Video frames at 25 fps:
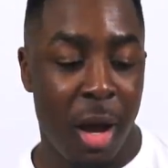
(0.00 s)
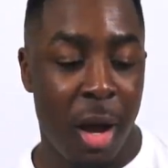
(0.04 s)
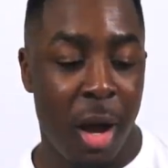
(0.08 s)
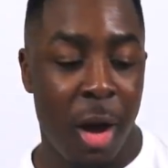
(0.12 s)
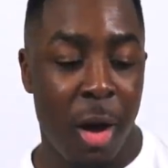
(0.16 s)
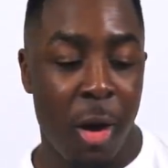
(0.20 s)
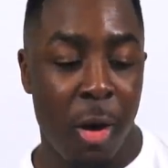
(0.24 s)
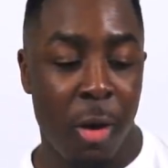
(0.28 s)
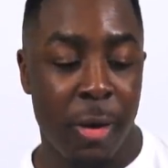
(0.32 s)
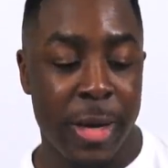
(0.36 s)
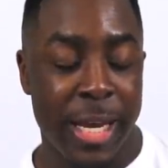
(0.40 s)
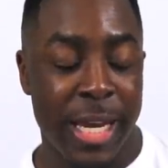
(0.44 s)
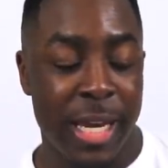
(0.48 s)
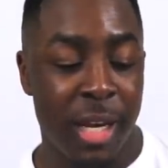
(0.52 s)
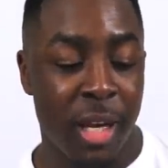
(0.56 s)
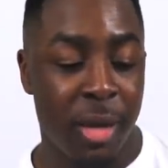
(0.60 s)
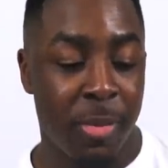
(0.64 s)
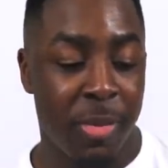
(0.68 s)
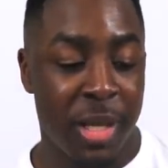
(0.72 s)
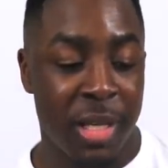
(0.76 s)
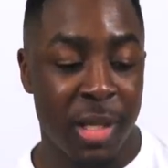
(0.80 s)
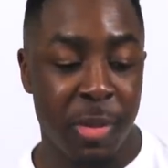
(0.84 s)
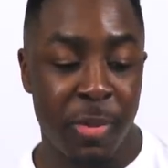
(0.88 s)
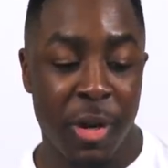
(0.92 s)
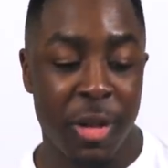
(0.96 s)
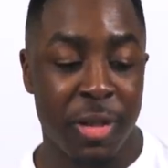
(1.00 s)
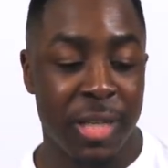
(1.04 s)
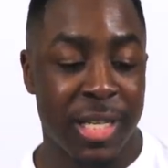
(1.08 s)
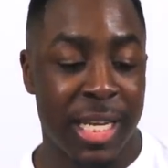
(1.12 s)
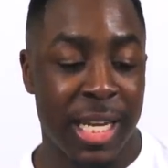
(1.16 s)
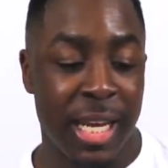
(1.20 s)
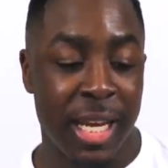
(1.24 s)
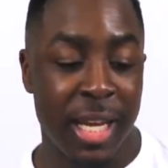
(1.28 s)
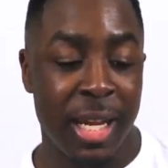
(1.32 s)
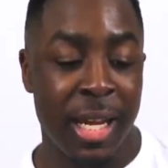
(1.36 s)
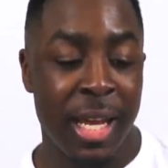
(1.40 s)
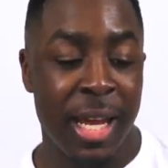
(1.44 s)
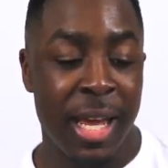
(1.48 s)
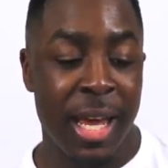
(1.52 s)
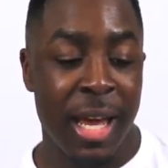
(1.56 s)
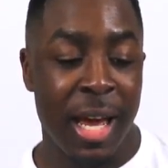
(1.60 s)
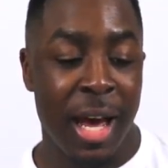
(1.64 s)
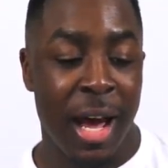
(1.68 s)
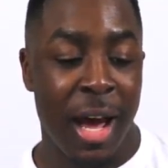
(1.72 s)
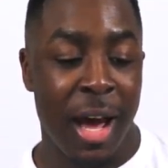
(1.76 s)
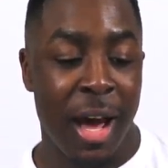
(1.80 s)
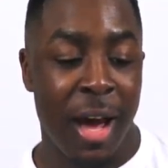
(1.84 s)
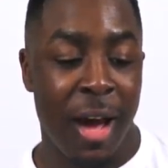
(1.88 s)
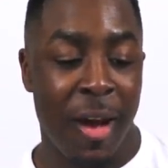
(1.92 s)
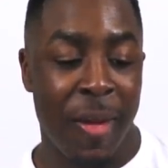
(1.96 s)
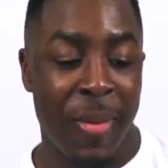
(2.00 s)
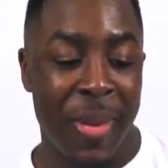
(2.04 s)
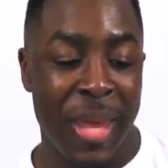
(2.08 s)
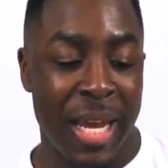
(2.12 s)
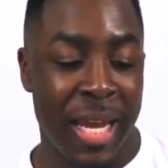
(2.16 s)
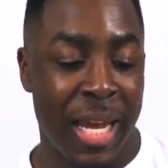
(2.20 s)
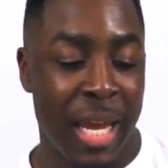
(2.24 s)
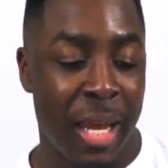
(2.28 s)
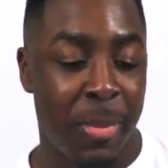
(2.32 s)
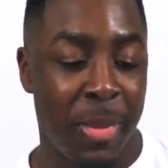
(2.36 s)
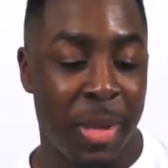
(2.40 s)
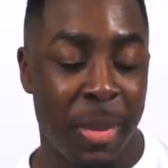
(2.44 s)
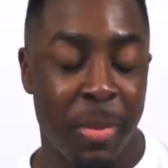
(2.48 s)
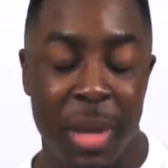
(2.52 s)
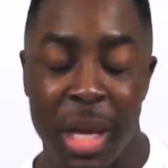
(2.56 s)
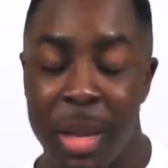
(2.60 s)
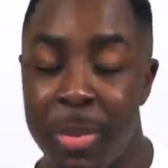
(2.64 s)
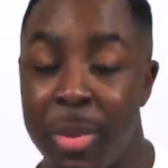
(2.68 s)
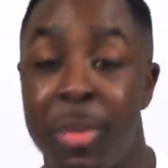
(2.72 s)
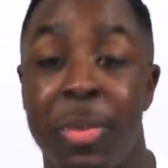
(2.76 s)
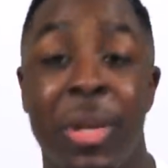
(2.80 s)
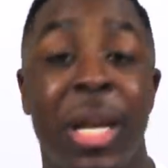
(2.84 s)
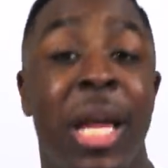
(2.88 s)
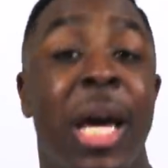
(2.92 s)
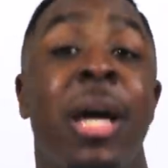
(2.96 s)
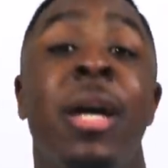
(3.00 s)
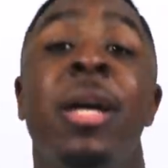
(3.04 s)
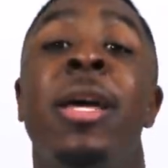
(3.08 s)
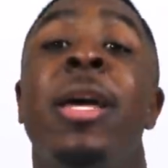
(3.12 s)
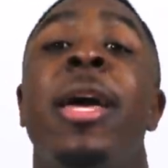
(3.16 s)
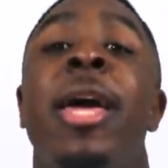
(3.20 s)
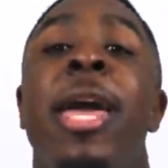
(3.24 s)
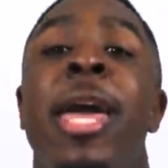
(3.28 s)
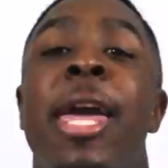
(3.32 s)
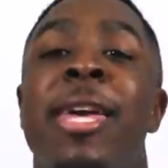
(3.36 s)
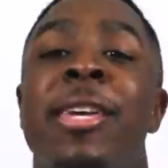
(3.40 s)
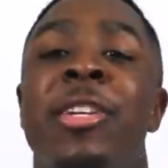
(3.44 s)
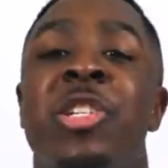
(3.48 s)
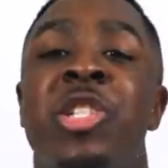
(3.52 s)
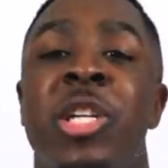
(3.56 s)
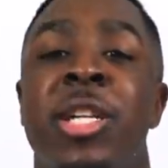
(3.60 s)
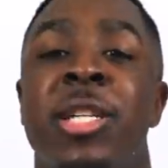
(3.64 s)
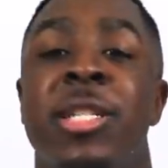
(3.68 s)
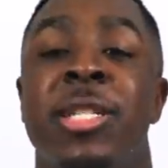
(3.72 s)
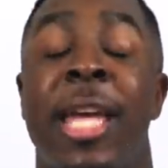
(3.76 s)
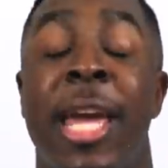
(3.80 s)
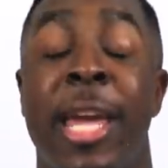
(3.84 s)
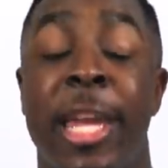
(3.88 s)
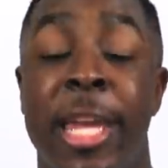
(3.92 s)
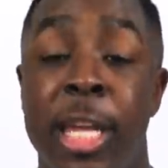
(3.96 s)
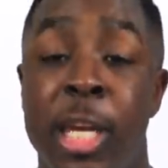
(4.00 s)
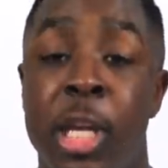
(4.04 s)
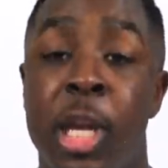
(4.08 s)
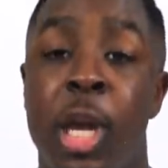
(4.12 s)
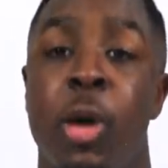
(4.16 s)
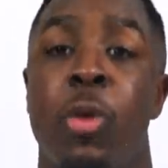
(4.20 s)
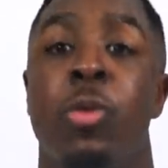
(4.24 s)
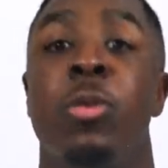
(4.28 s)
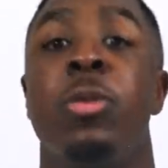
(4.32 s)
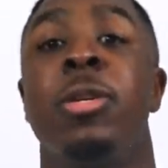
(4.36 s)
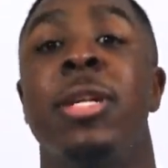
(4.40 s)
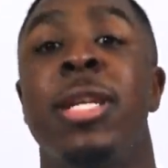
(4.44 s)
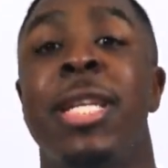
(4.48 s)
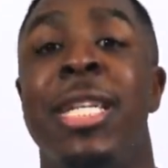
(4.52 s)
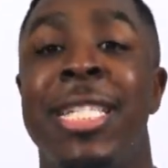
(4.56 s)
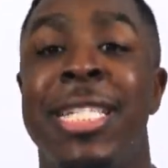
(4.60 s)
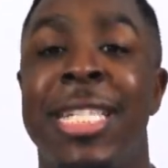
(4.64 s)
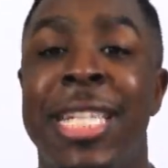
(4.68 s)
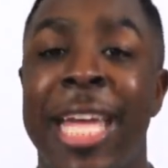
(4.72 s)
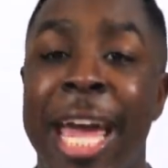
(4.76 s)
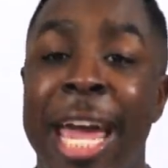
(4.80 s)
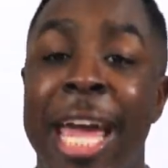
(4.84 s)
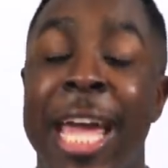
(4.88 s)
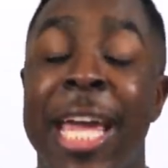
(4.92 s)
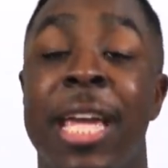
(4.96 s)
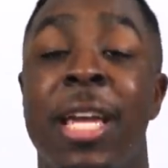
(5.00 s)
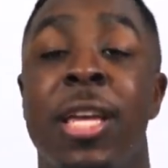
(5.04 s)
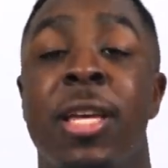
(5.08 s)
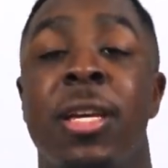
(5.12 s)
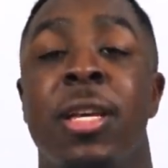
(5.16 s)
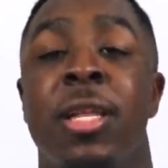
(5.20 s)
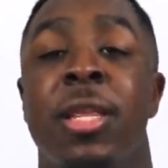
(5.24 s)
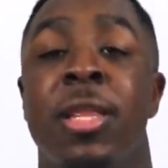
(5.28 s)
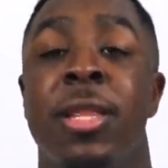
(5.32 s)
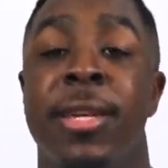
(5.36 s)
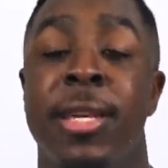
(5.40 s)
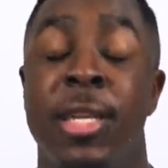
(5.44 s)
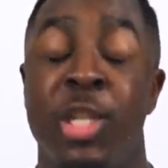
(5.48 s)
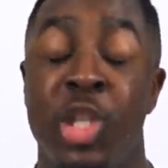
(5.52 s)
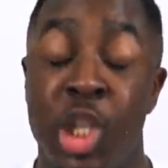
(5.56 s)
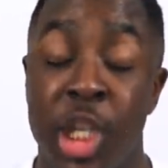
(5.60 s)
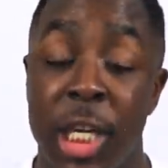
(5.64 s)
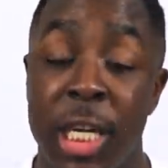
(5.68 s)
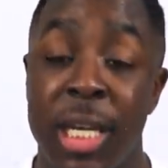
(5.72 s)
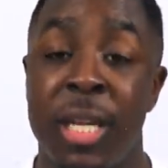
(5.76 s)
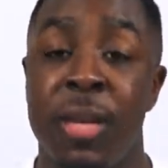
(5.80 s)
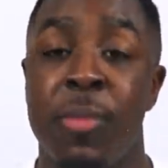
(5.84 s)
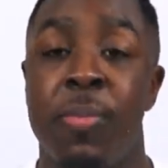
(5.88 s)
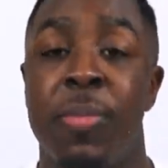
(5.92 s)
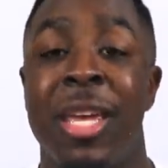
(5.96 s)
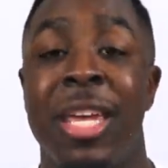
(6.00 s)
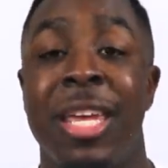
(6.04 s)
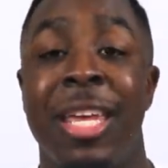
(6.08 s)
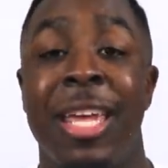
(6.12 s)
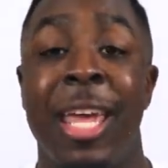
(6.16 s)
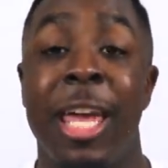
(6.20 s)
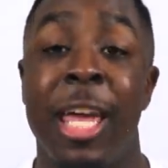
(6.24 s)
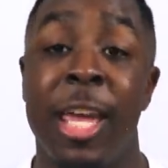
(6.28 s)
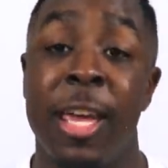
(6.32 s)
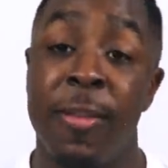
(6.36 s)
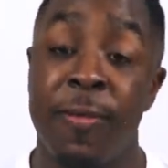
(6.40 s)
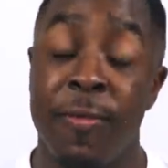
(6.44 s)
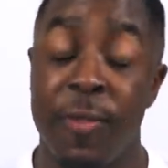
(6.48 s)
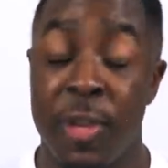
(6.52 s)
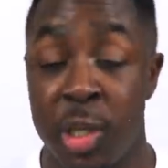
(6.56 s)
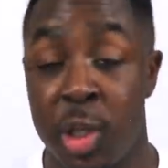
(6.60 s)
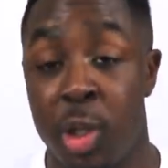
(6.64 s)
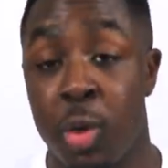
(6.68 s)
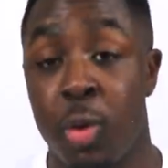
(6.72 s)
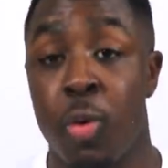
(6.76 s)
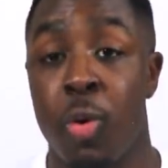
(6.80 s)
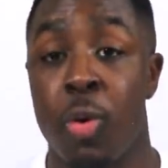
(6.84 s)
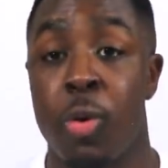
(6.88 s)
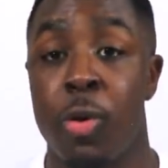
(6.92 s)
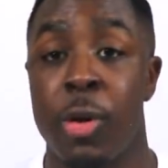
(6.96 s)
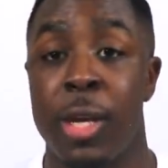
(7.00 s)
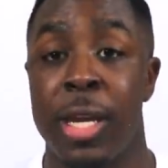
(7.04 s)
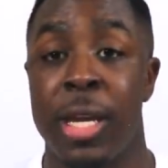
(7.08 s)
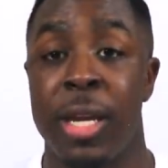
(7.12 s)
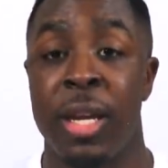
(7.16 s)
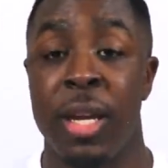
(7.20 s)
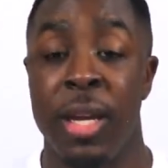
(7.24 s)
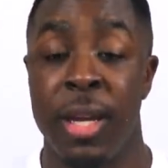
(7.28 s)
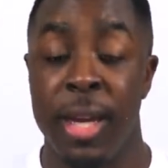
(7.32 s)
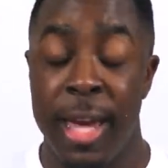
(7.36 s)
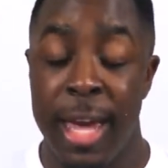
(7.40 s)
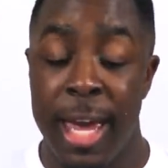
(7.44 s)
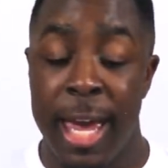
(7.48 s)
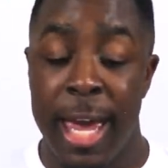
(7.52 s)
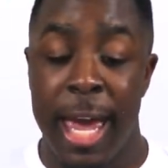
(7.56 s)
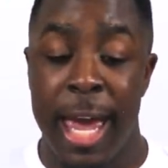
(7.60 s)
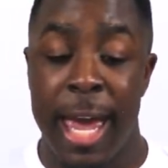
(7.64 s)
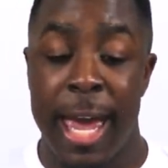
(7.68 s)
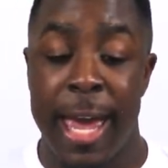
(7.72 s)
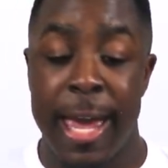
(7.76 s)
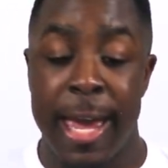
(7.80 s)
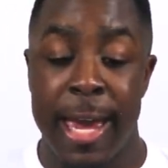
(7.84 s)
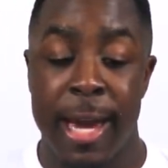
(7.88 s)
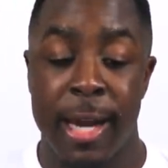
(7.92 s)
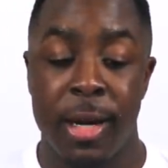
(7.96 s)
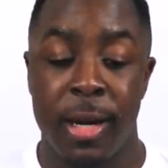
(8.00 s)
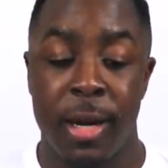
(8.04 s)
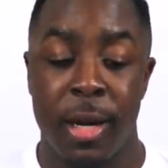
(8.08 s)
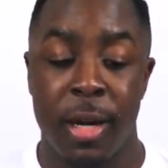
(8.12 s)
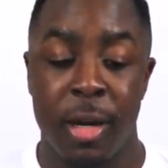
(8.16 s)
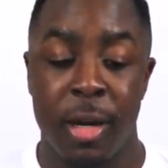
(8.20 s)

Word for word: oh, hit up this person um, that gave me blah, blah, blah. It's just like, yo, take legitimate inventory and